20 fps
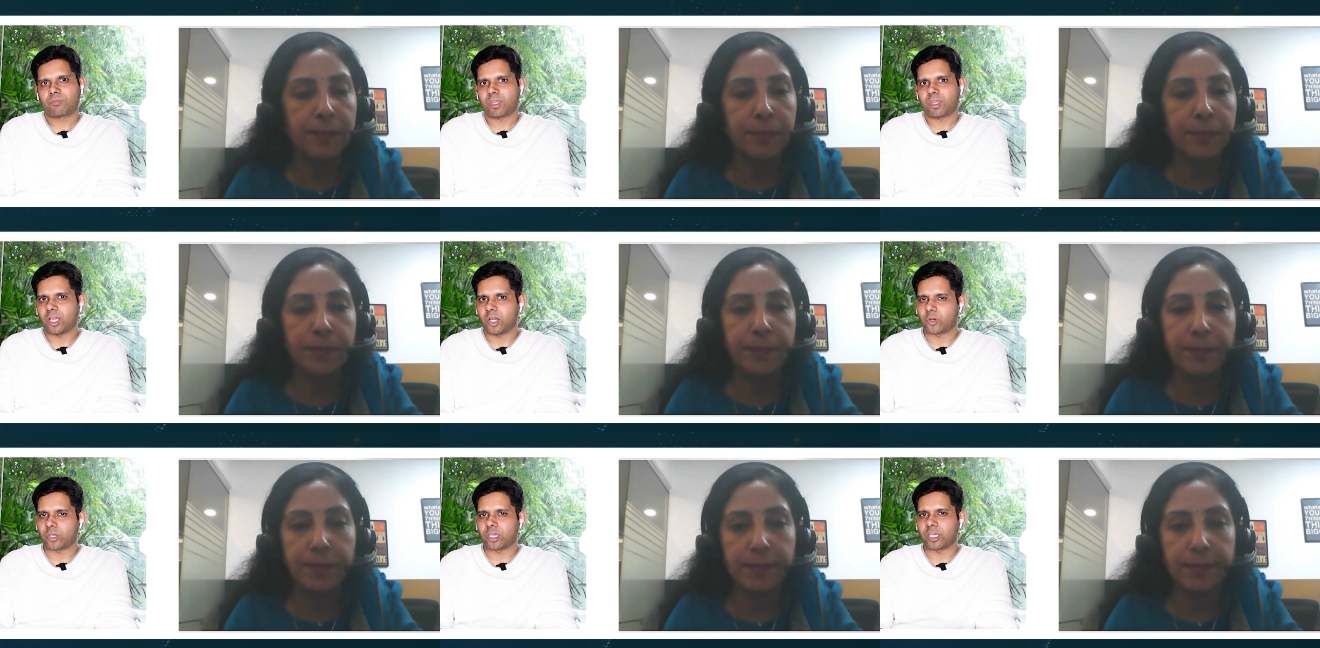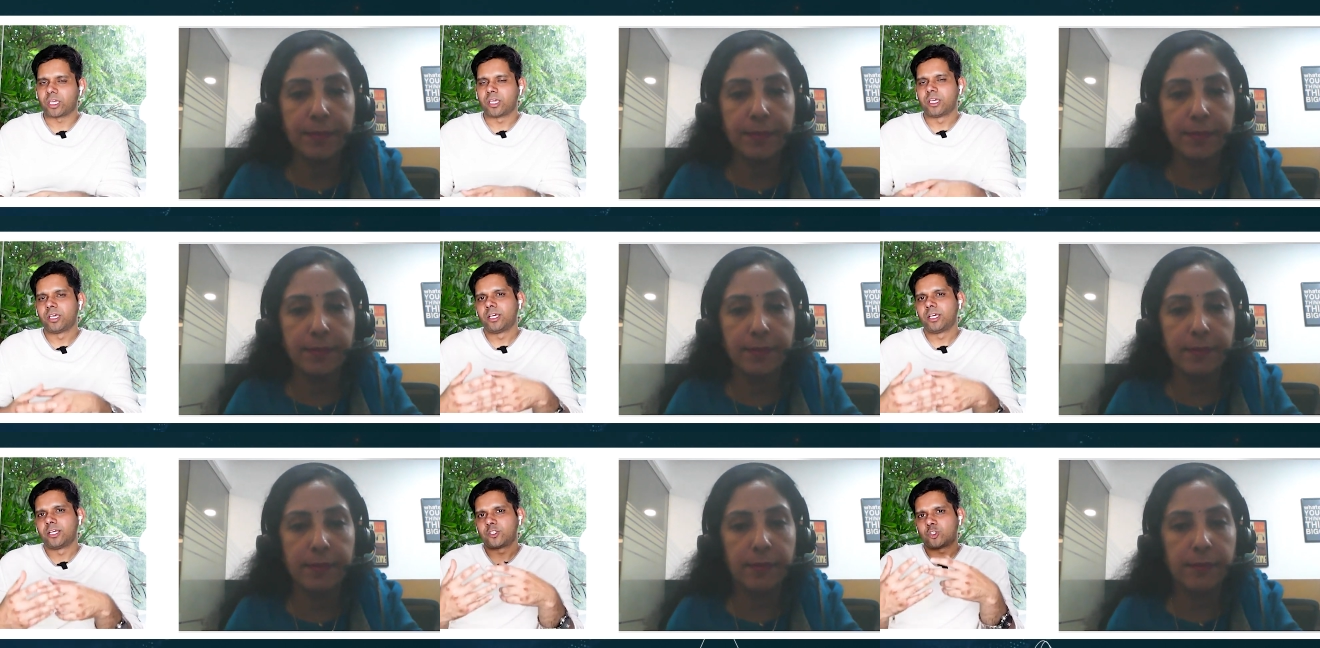Speaker 1: Okay.
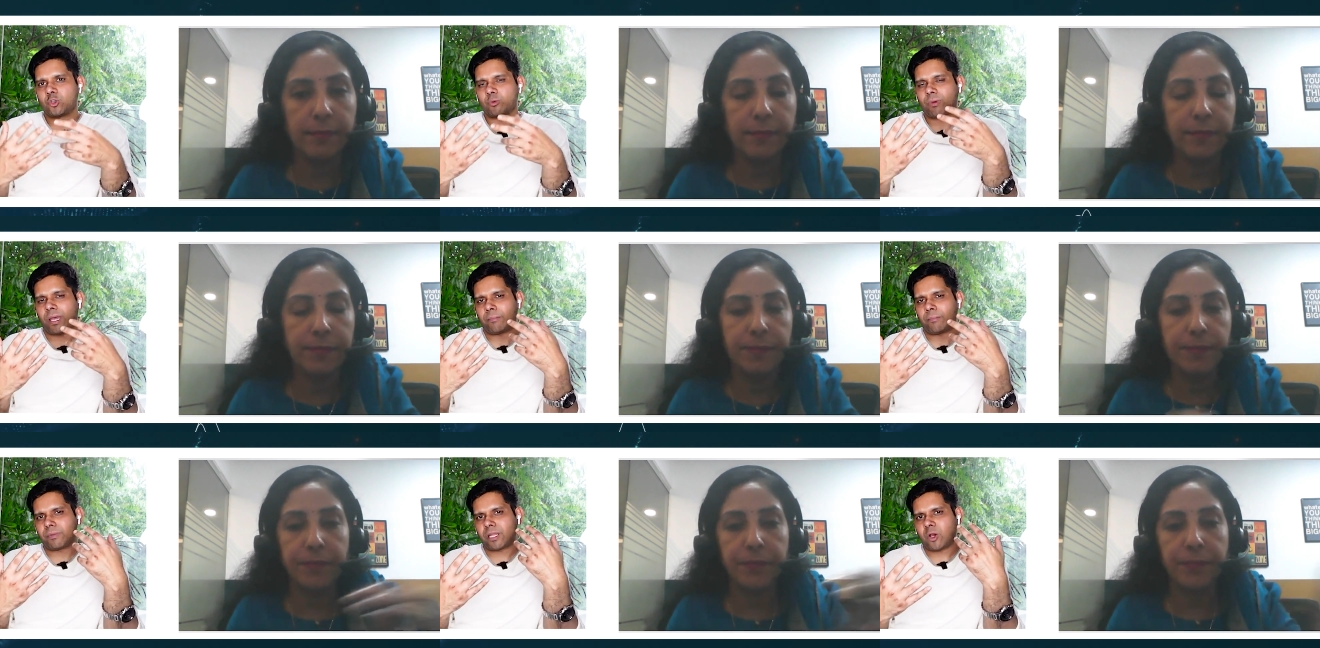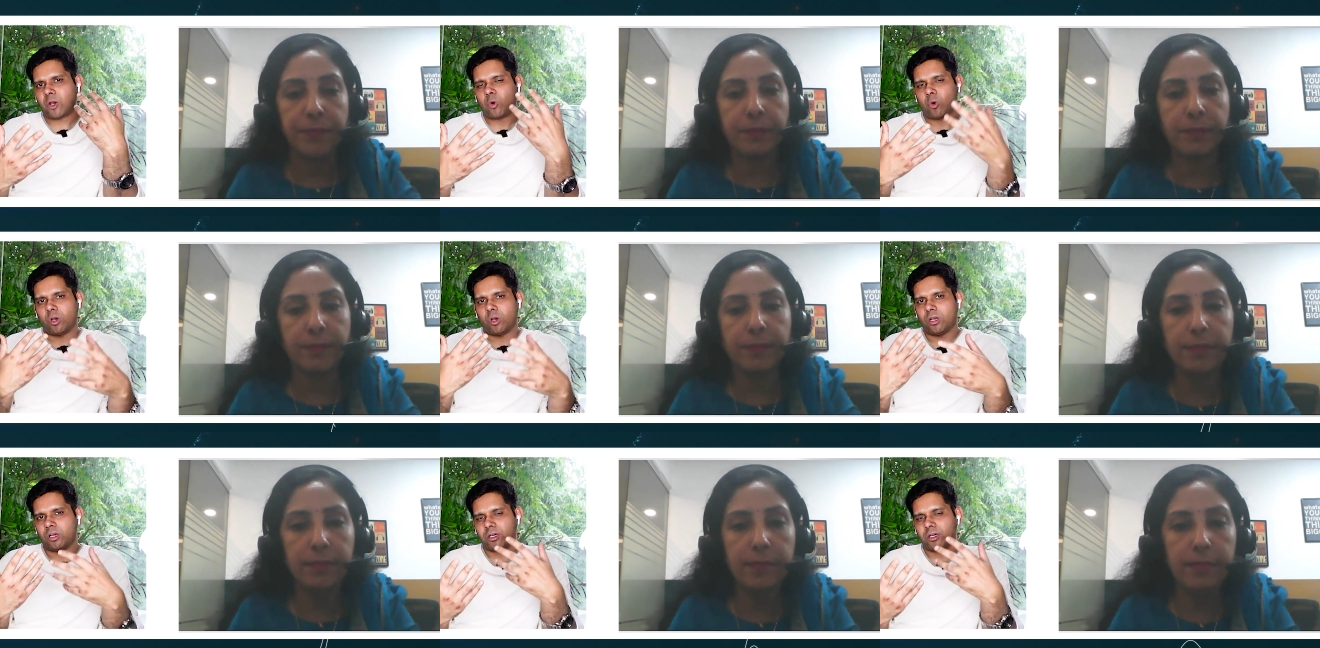So ma'am, now
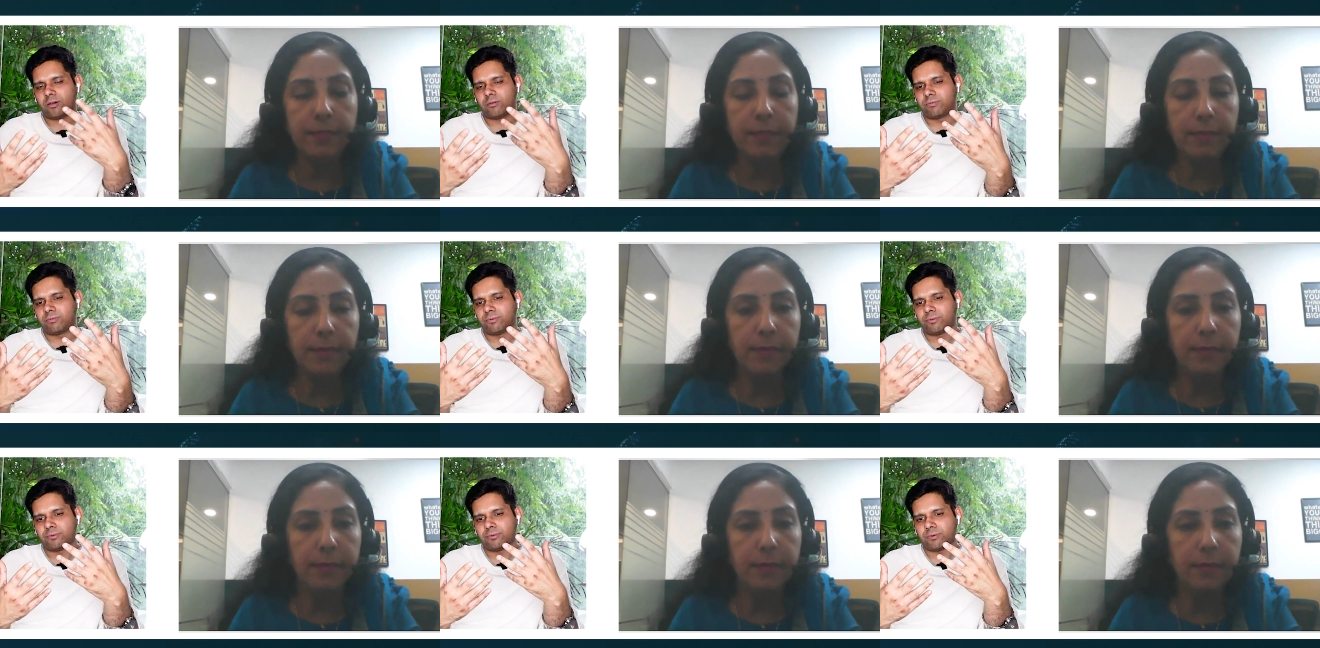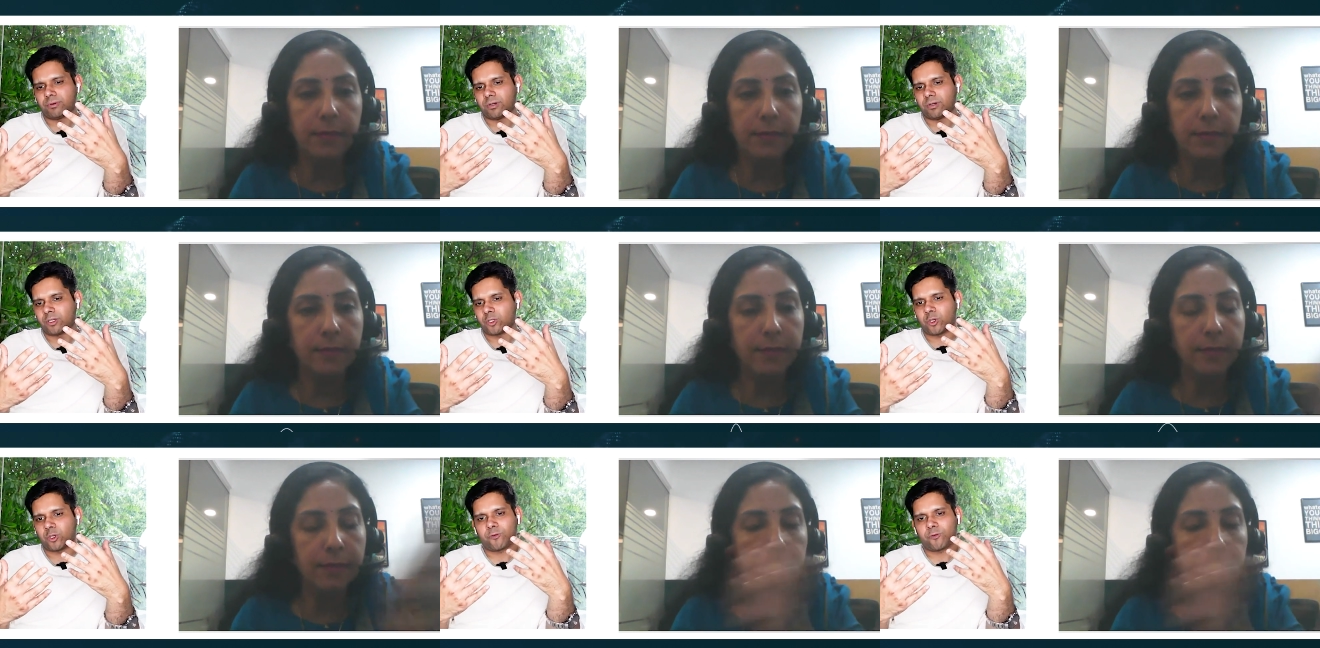you